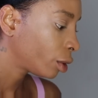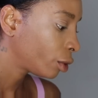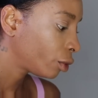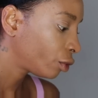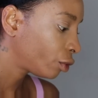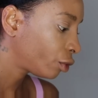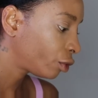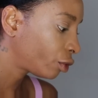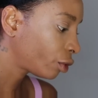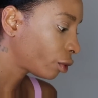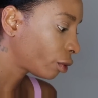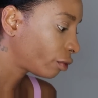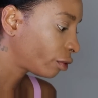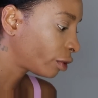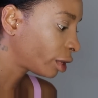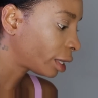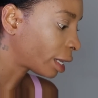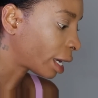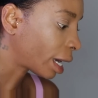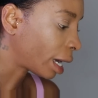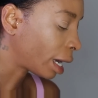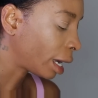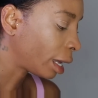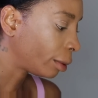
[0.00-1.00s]
So for
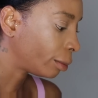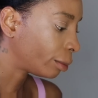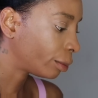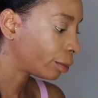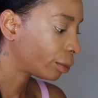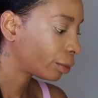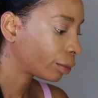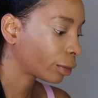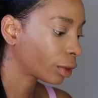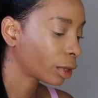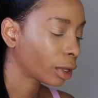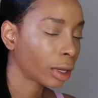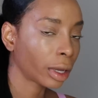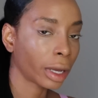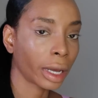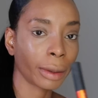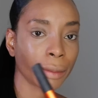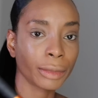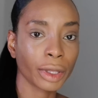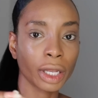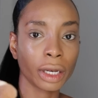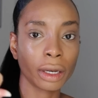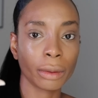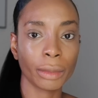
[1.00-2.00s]
that,
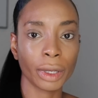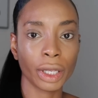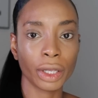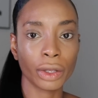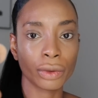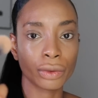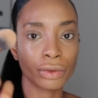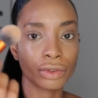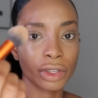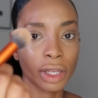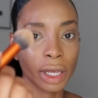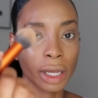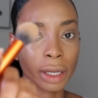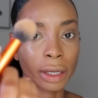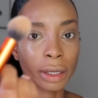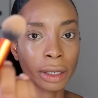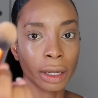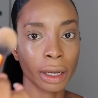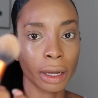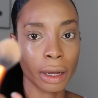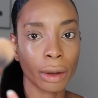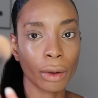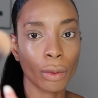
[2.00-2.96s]
I'm going to be using